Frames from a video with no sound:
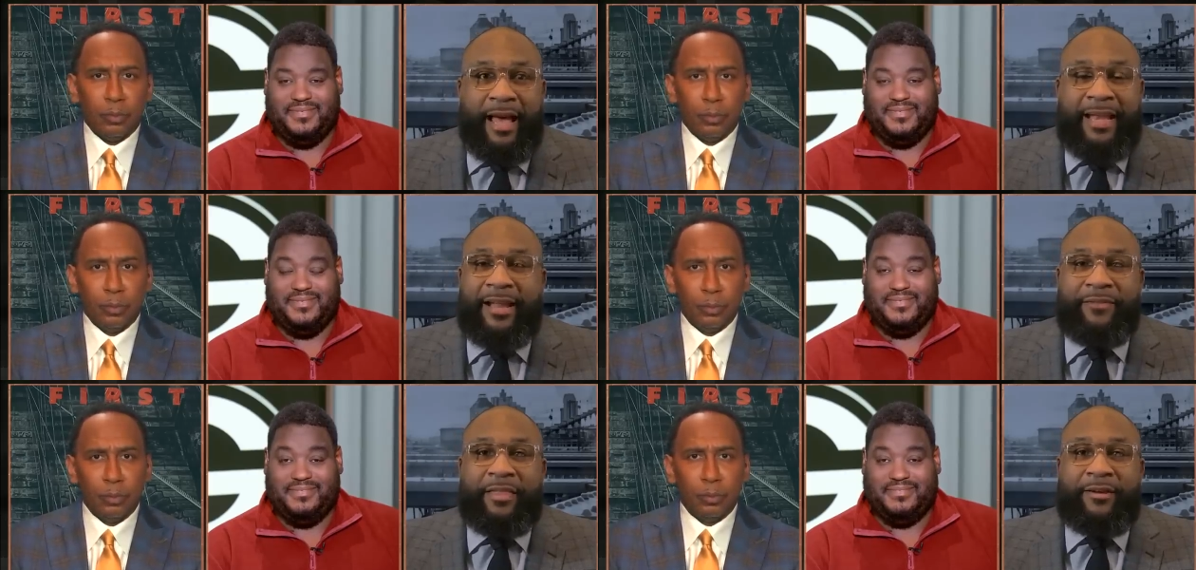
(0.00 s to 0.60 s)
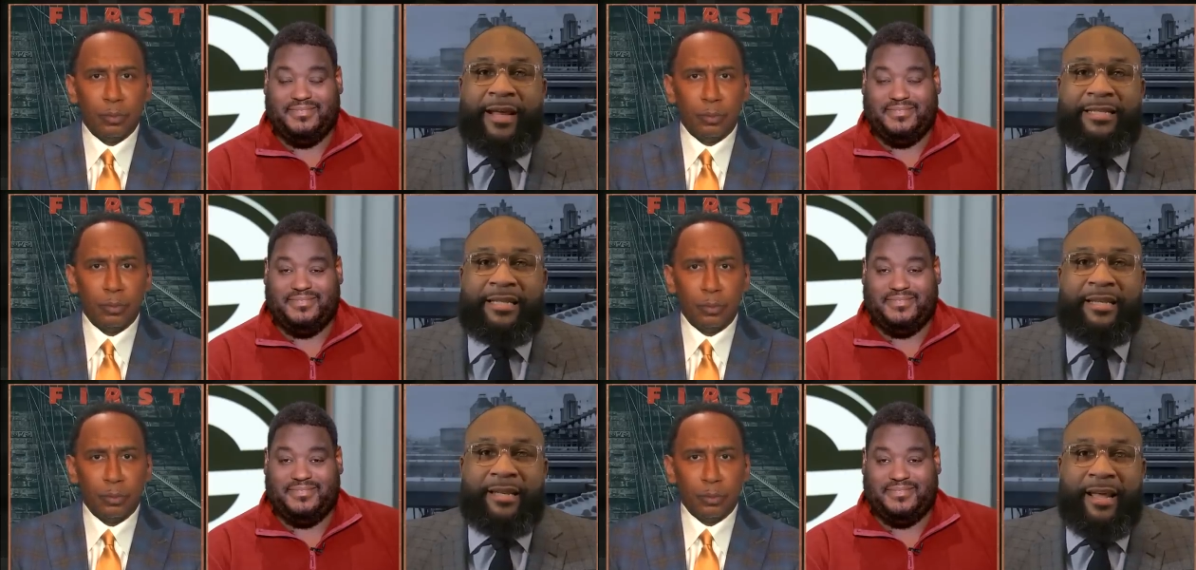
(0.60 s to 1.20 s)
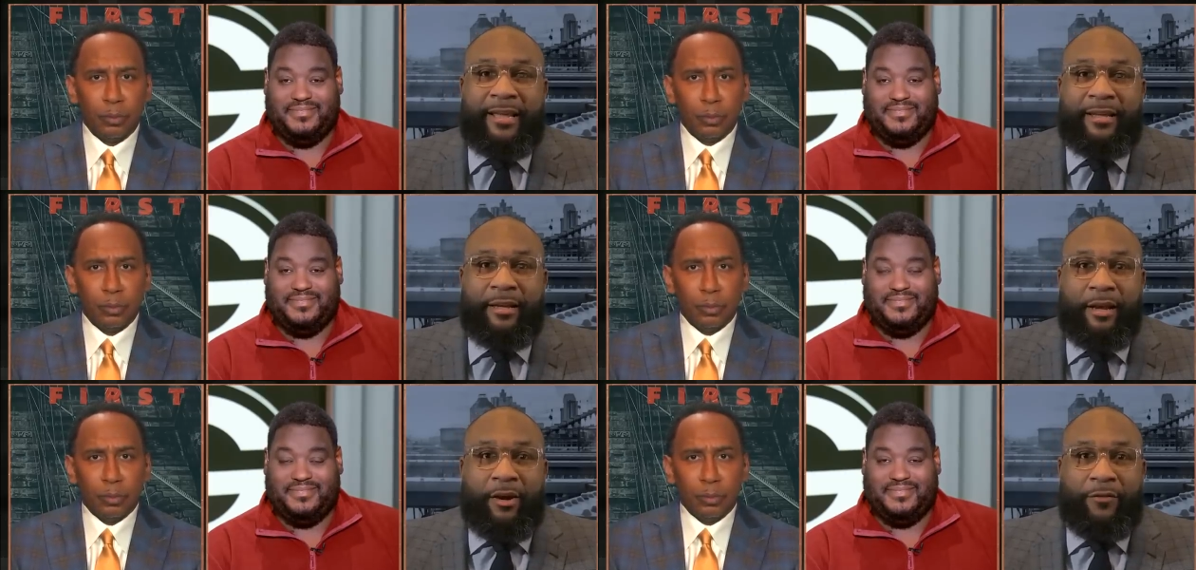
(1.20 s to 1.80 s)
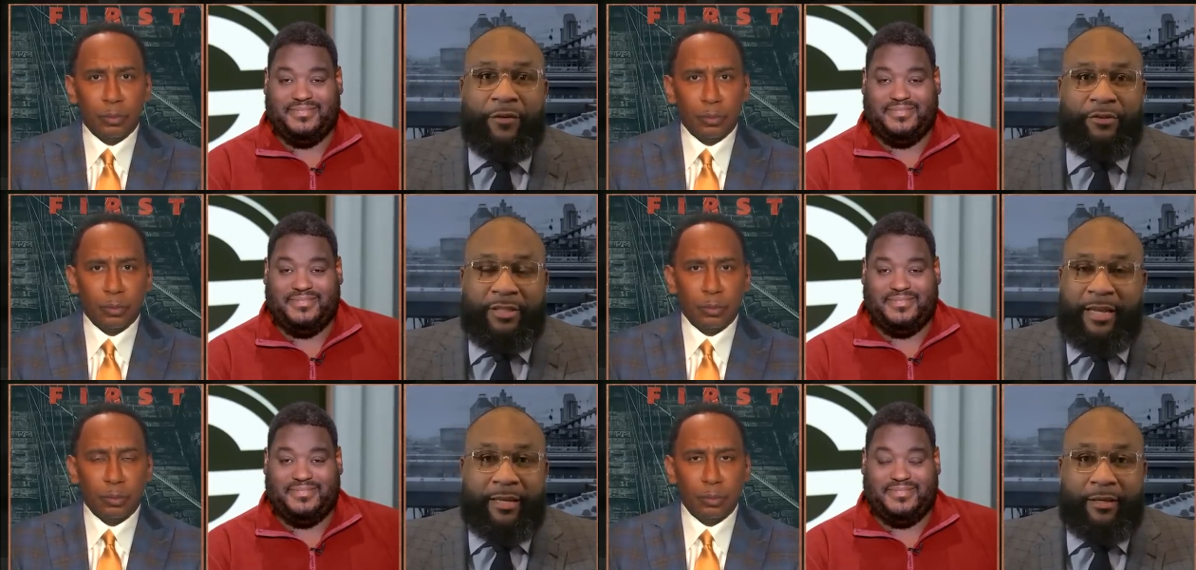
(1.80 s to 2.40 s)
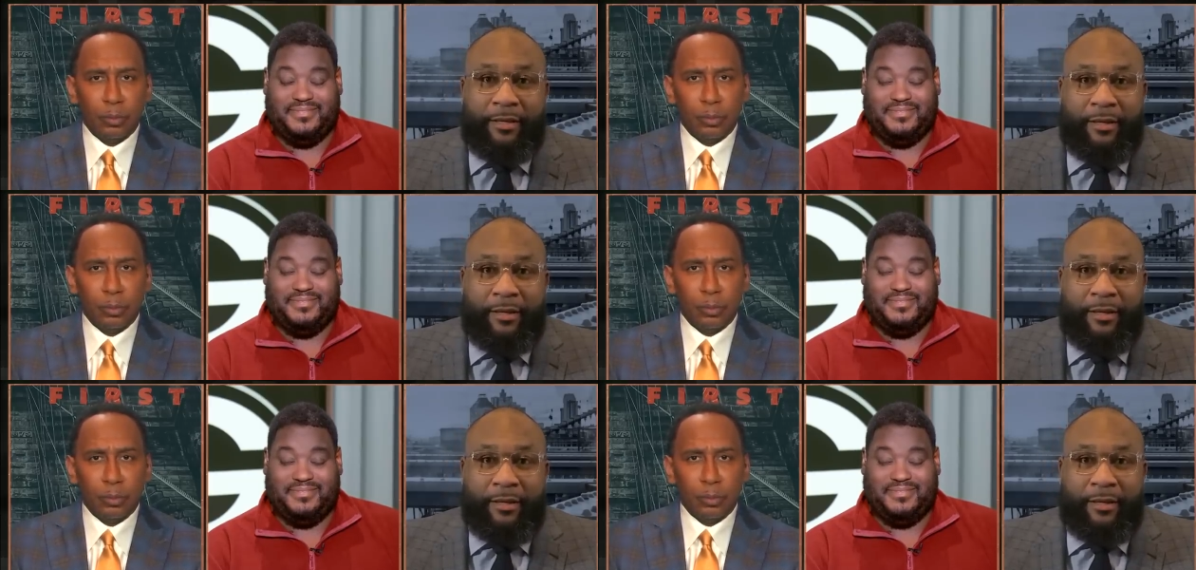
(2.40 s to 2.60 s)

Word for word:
Speaker 1: I never thought I'd see today on First Take